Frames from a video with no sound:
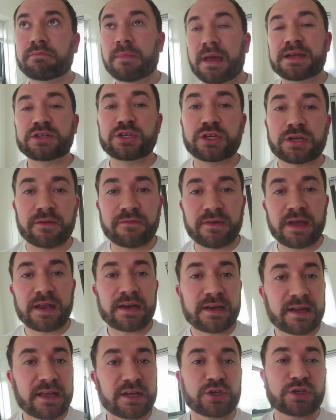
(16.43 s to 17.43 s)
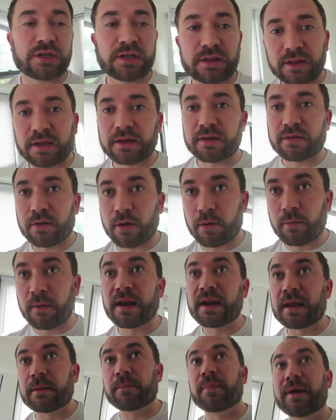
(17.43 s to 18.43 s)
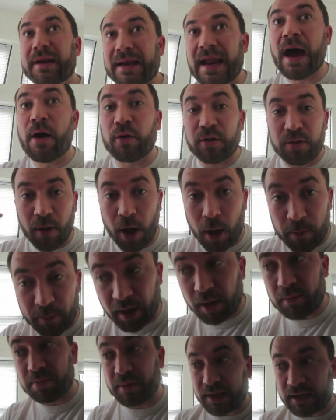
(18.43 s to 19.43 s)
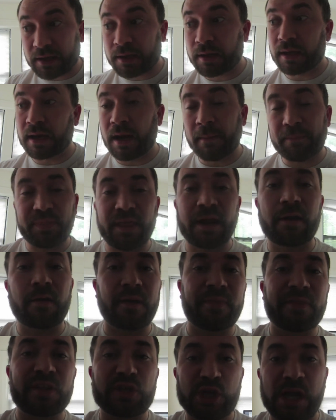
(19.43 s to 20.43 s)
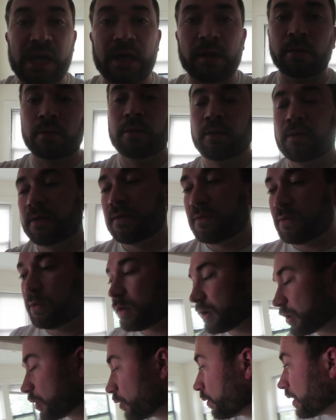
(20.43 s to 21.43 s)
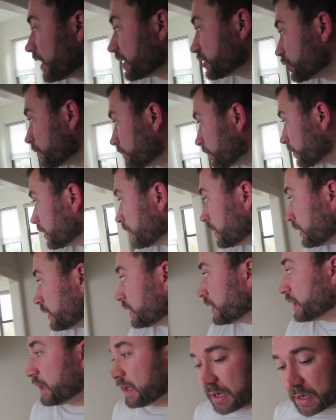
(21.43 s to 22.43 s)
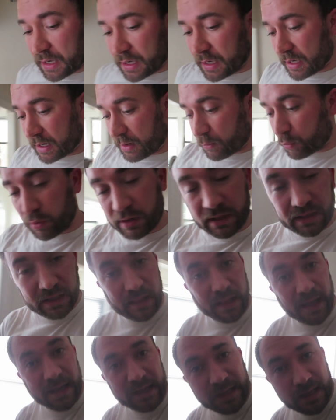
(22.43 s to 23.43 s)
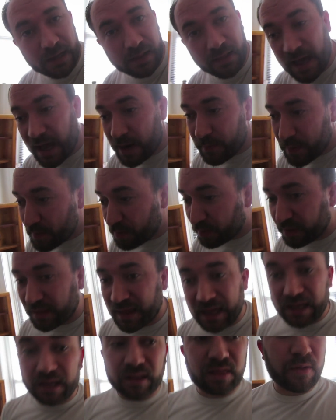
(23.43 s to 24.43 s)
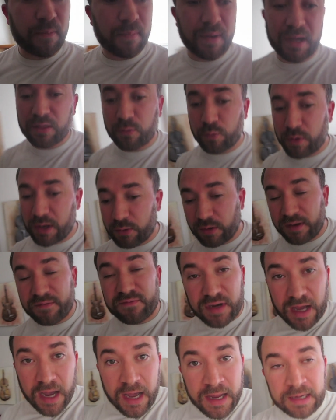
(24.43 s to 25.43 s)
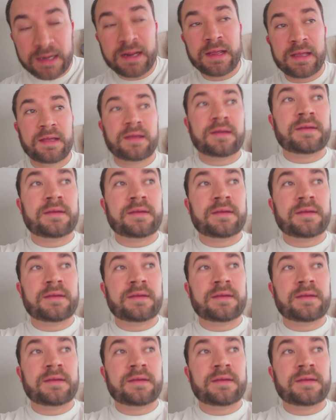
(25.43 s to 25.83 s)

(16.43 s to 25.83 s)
magic of annotation and links already, but now it's all public and up there on the channel if you want to go watch them. I really like it. A lot of people saying it's the best week we've done.